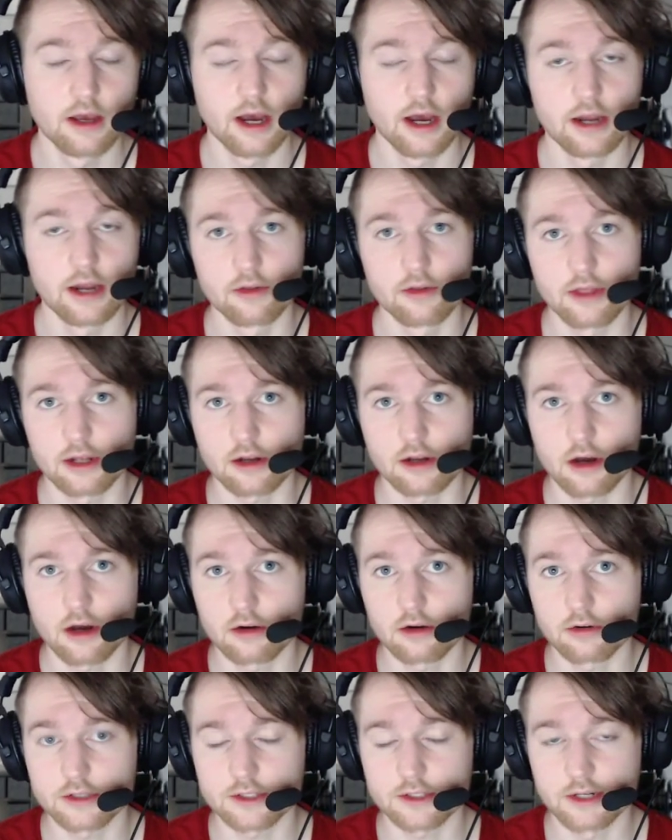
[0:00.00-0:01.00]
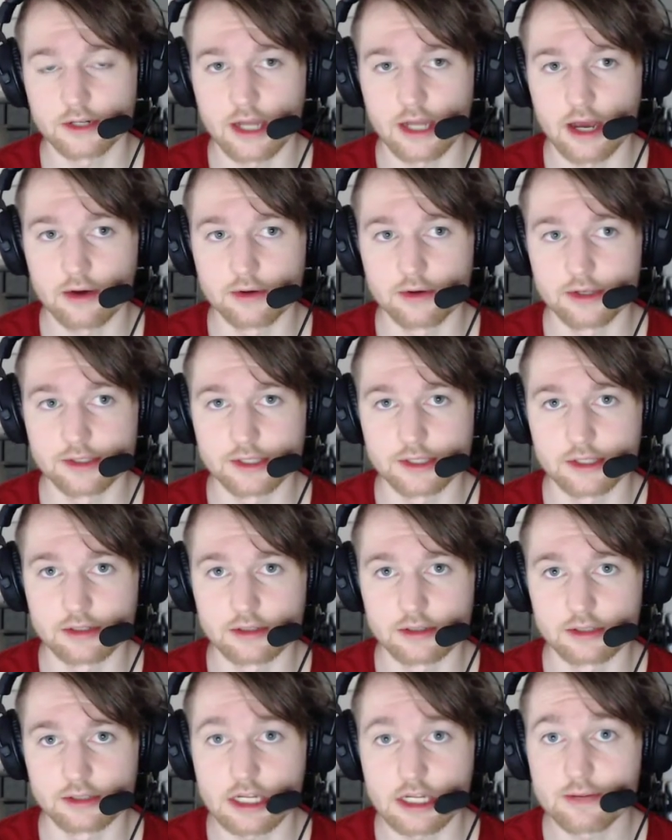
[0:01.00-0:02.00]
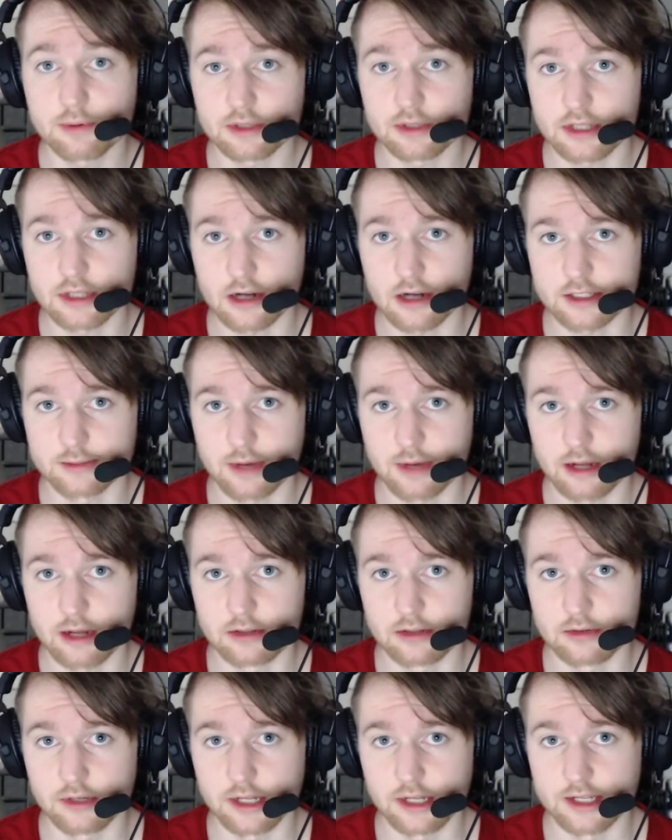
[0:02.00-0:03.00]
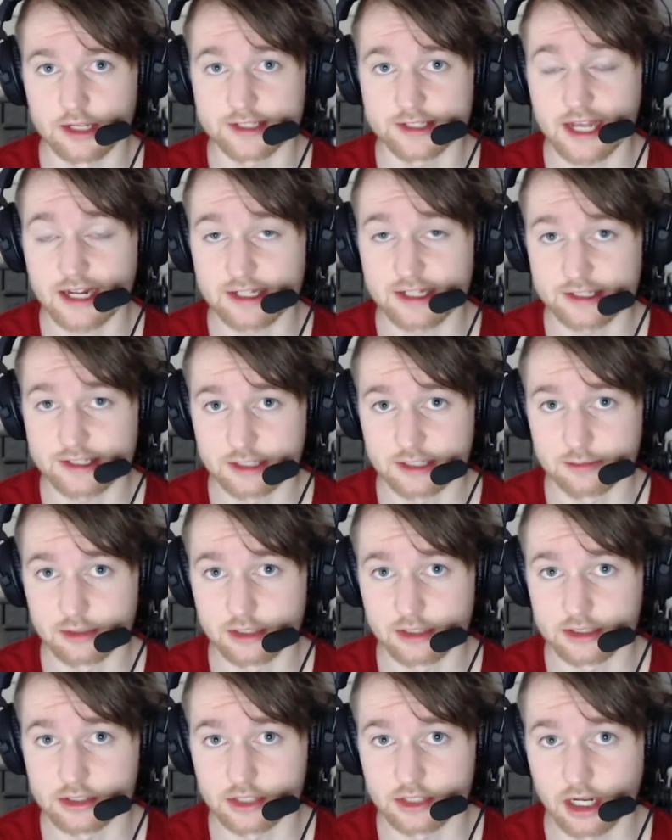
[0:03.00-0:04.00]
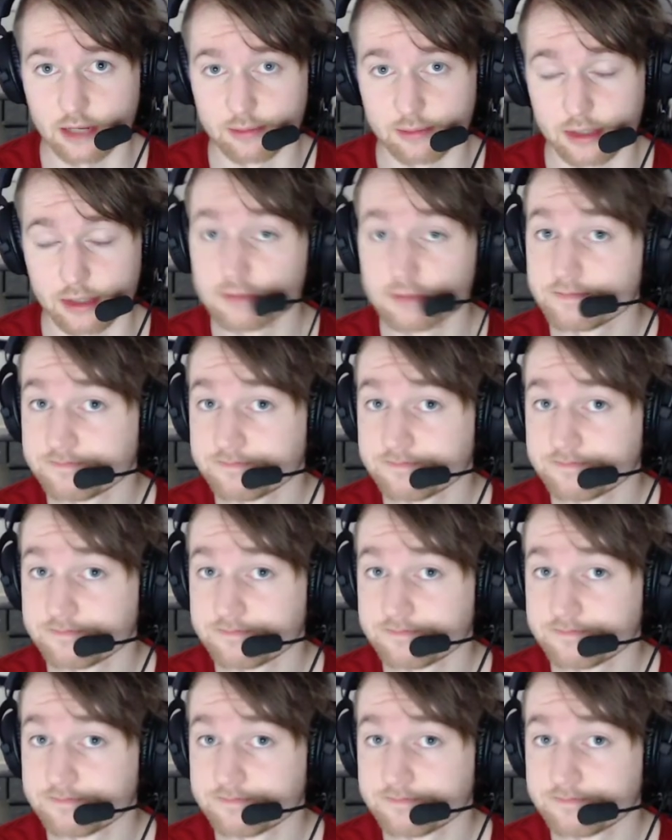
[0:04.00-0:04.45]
I know that Congress right now is in deeper talks about doing a second stimulus check bill